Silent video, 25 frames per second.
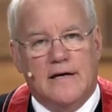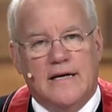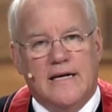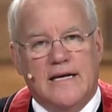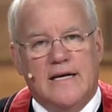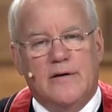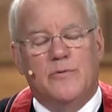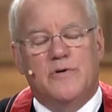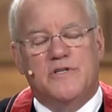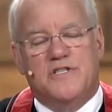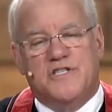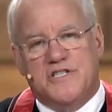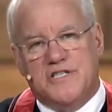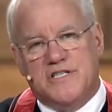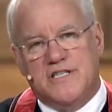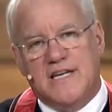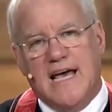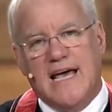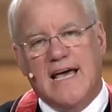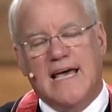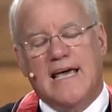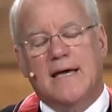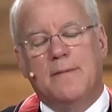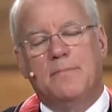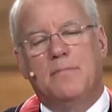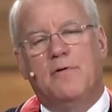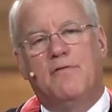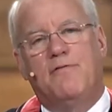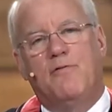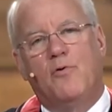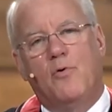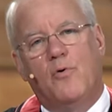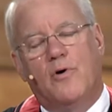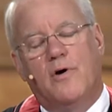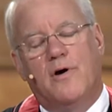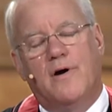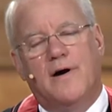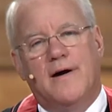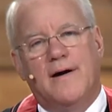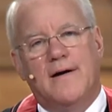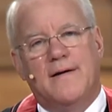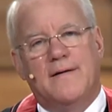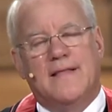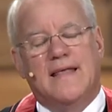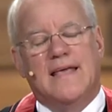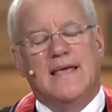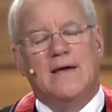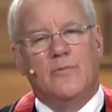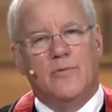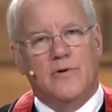He would stay before
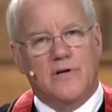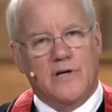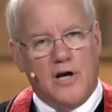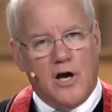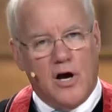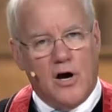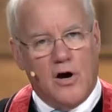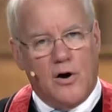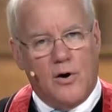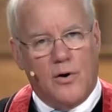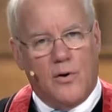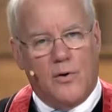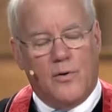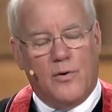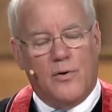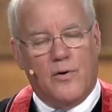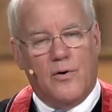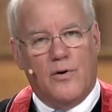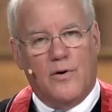he would go.